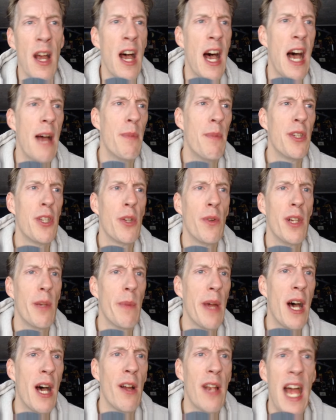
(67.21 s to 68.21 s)
I've been doing
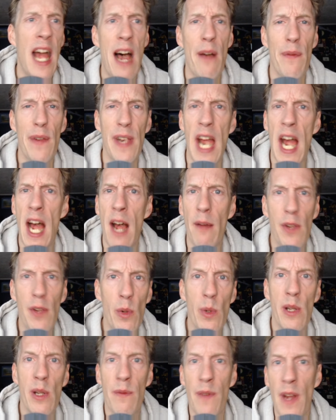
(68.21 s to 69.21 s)
about half and half
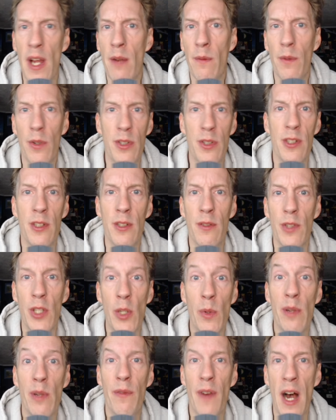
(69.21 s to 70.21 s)
UEFN versus
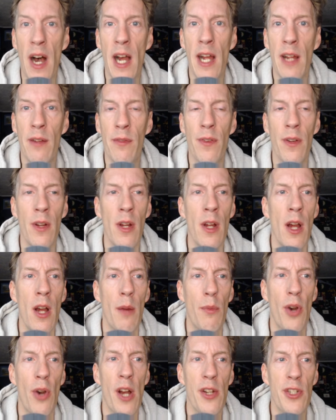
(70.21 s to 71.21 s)
UE5
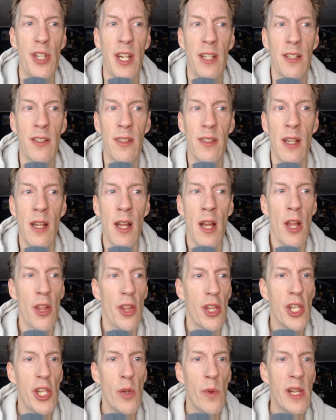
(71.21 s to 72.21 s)
projects.
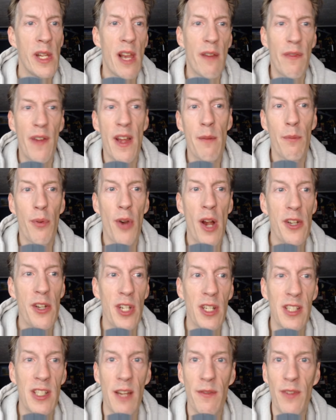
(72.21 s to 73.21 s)
The UEFN
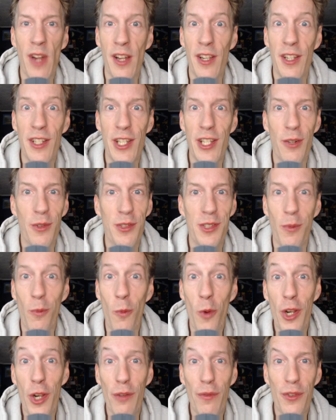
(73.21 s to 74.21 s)
projects, I've gotten to deal with some
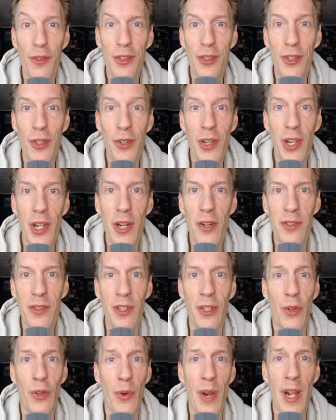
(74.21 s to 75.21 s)
wonderful studios
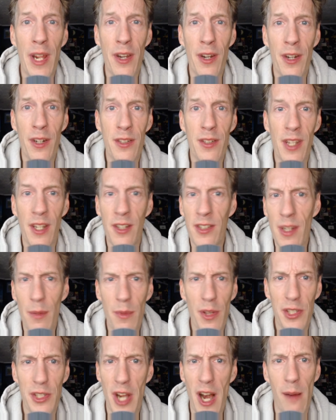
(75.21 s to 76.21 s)
and creators. They're some of
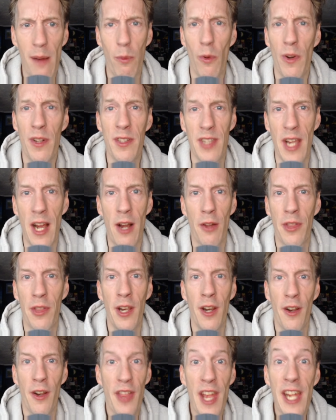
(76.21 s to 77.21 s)
the top ones out
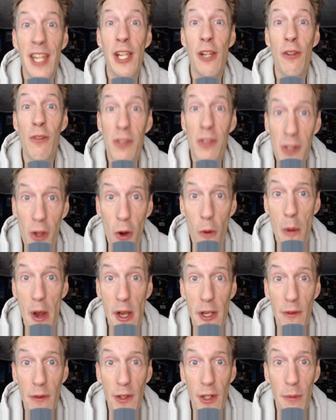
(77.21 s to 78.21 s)
there. Thank you so
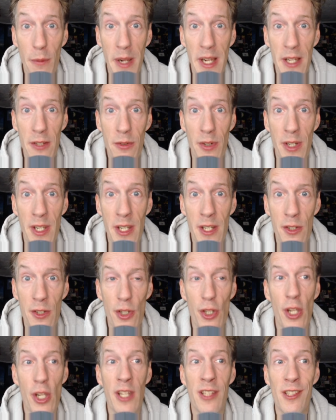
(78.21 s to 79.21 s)
much for your patronage.
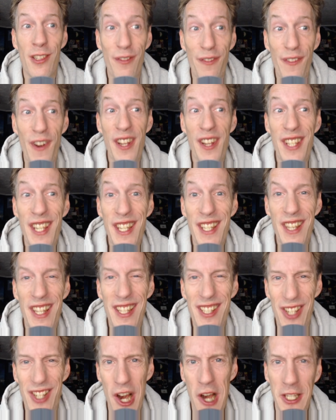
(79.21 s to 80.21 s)
It's funded this
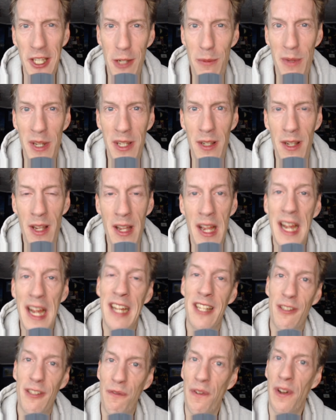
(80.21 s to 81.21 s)
document, and
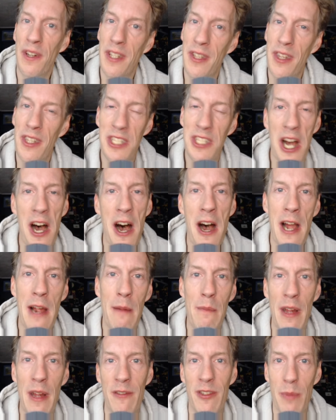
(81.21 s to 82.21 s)
it's funded the time
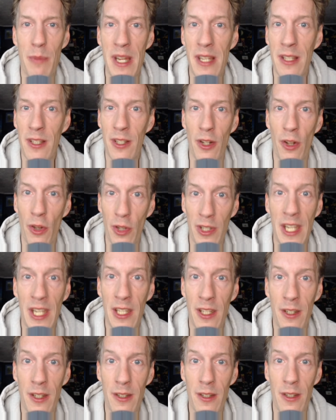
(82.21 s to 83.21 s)
I've spent into
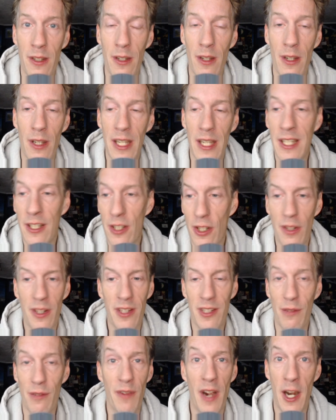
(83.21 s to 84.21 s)
looking into this
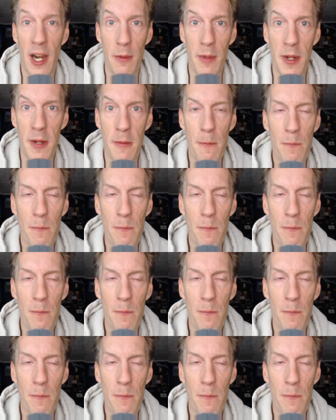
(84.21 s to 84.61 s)
environment.